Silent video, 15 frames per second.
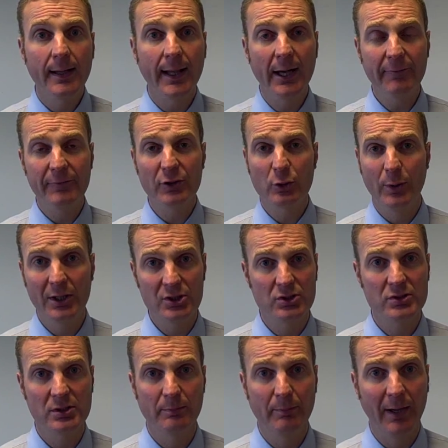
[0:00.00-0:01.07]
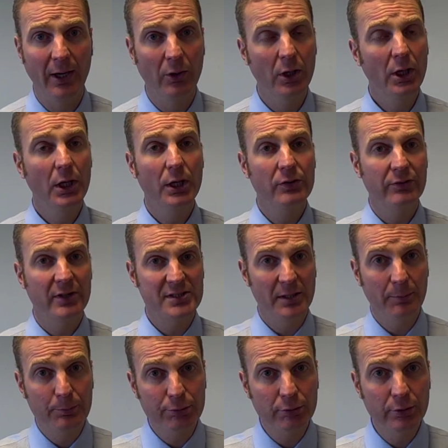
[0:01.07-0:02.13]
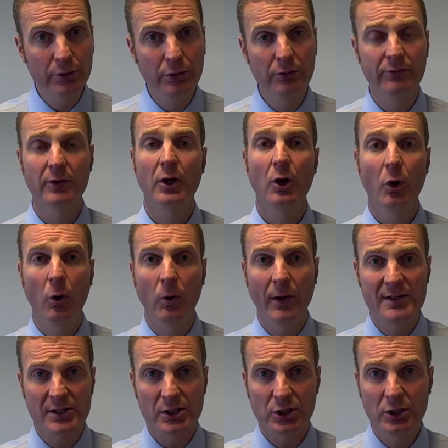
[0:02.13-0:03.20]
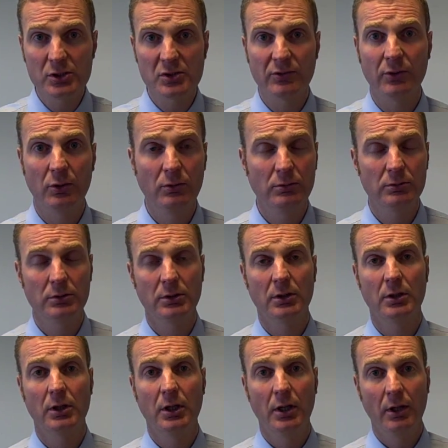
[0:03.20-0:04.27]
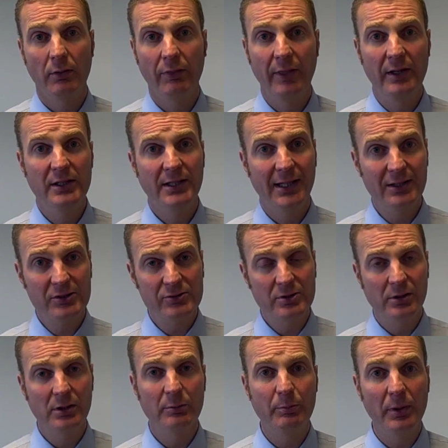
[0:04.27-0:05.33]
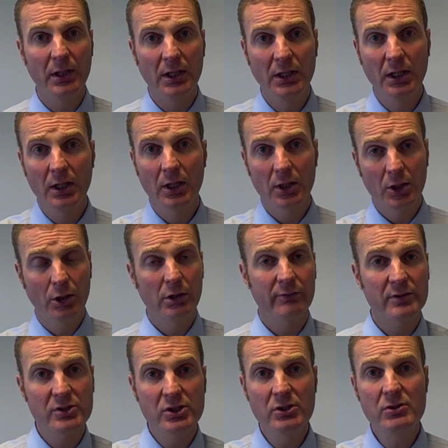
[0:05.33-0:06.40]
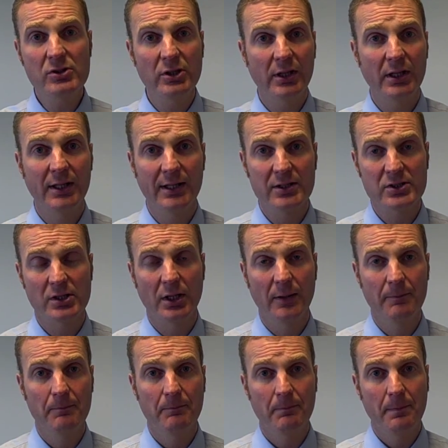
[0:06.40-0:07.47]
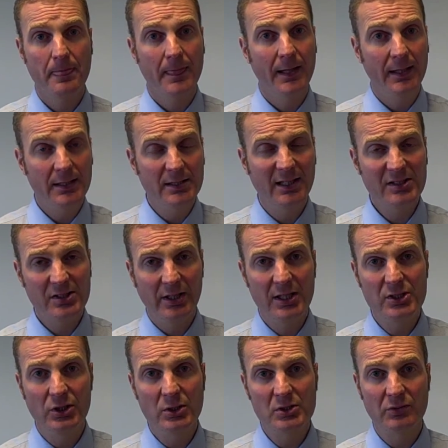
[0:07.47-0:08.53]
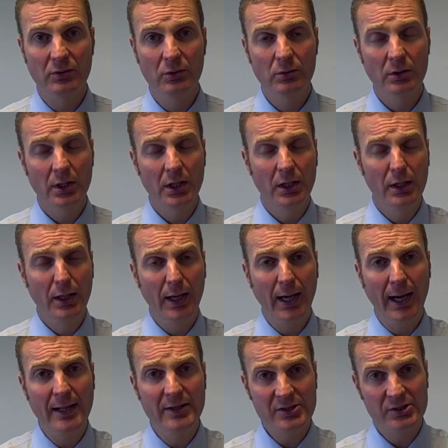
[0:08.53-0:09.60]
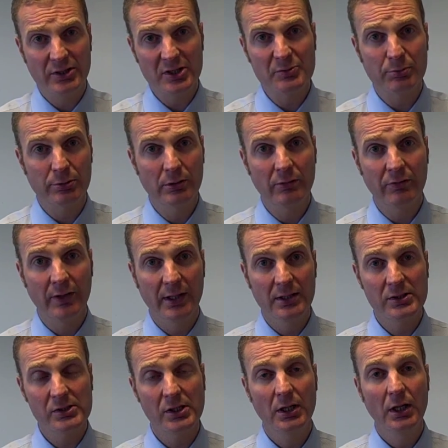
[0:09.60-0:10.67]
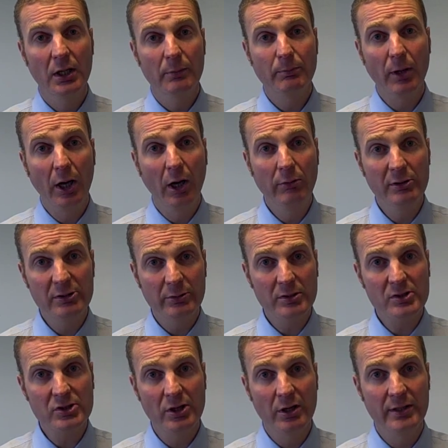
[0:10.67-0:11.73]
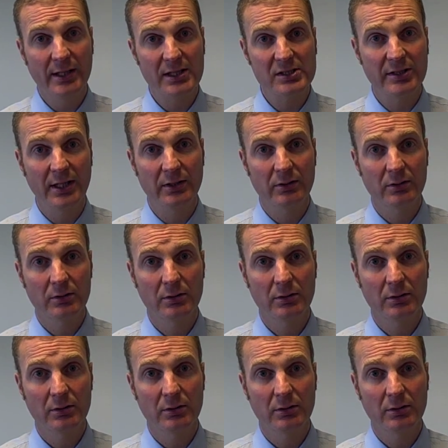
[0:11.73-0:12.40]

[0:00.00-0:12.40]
If the question's about does it prove or is it useful, then the answer is going to be kind of a 2-sided answer. Yes, it is useful, and yes, it does prove things, but only to a certain extent.